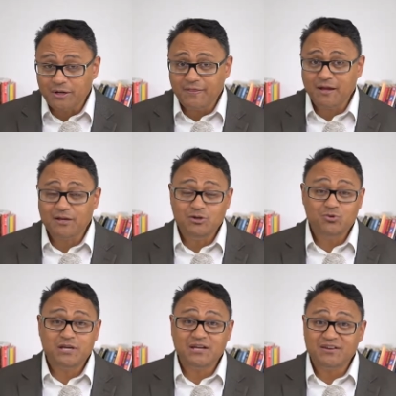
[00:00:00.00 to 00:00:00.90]
you
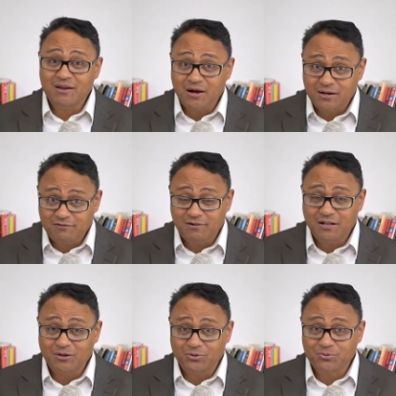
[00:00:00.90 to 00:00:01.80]
cannot follow
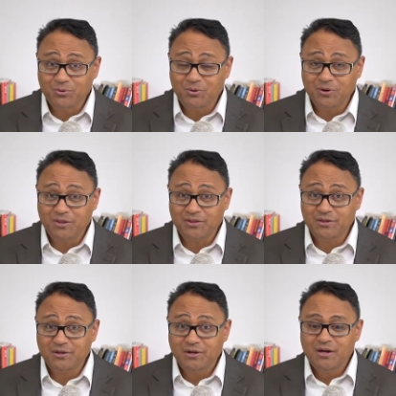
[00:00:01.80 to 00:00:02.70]
through with,
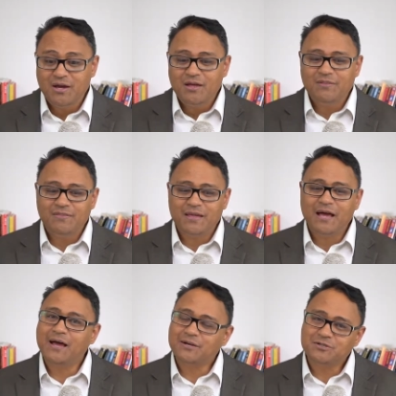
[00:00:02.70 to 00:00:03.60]
then that
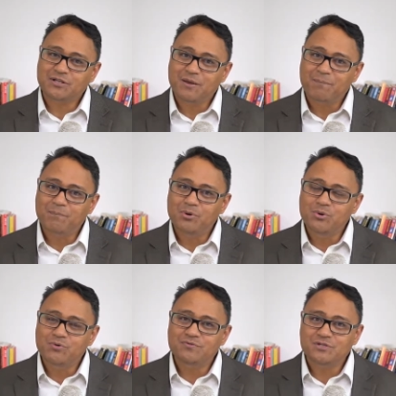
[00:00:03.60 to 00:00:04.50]
actually
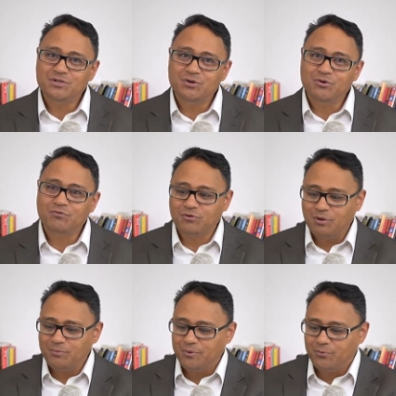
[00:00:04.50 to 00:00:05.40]
moves you from
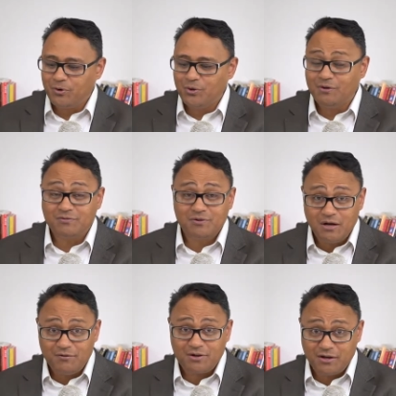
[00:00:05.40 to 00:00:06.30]
the role of a
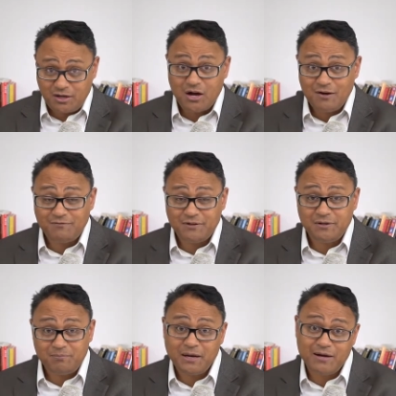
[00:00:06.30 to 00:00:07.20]
confident
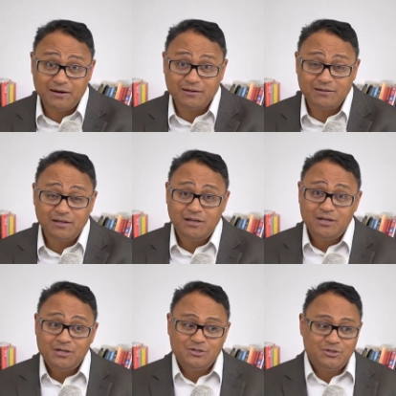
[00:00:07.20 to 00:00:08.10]
parent
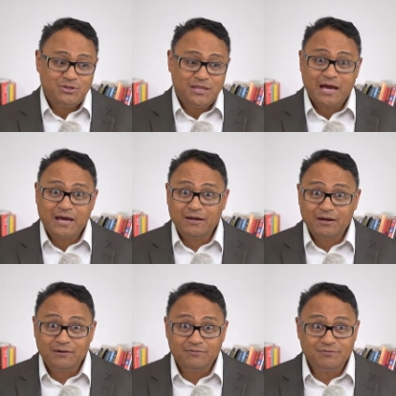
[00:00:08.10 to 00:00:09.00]
to that of,